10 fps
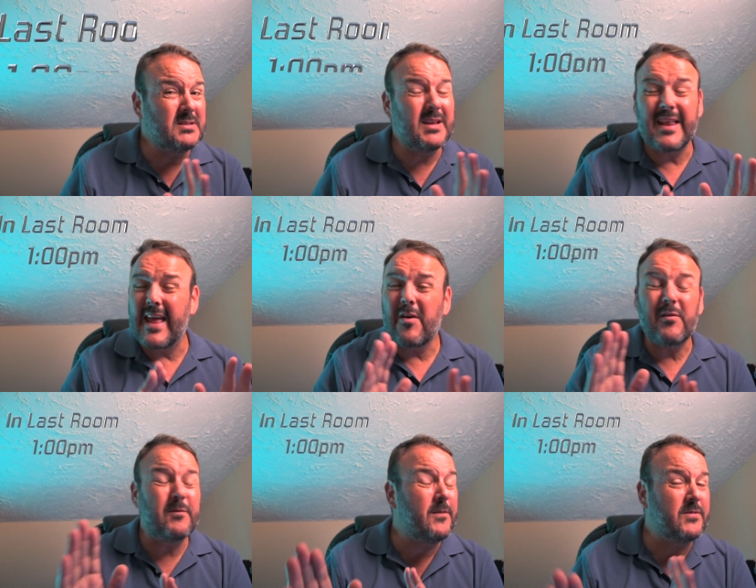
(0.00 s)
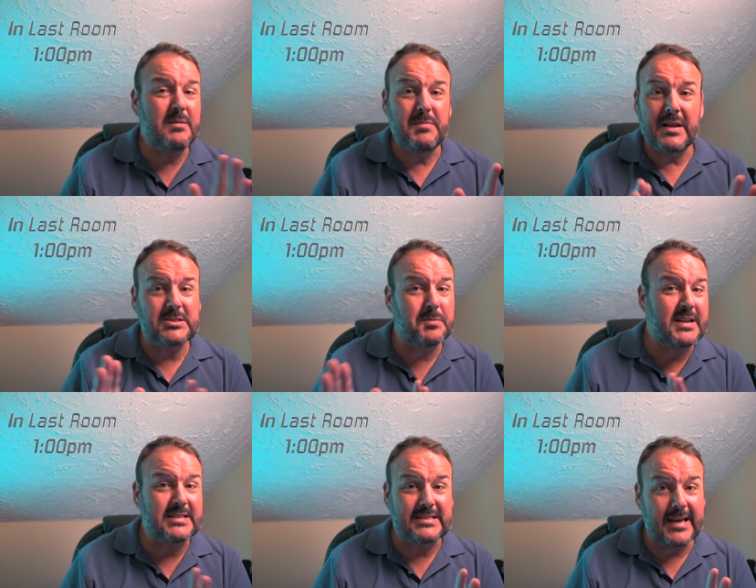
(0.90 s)
and 15 minutes, I'm going
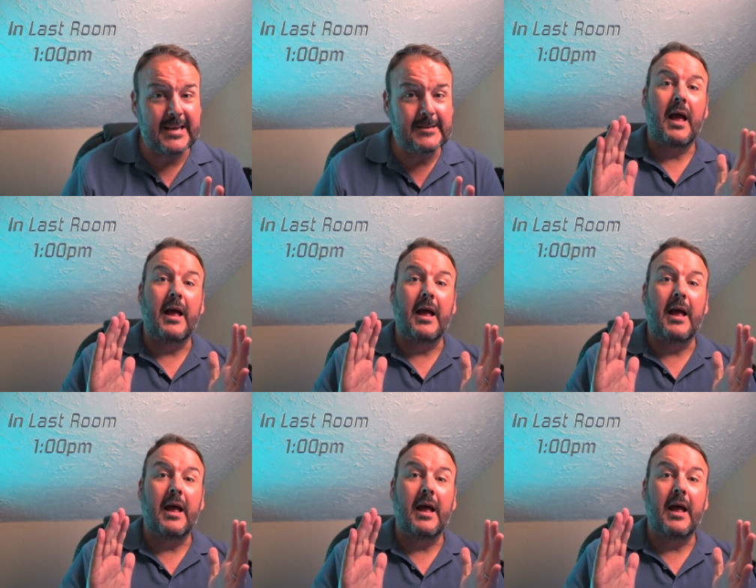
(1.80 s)
to say.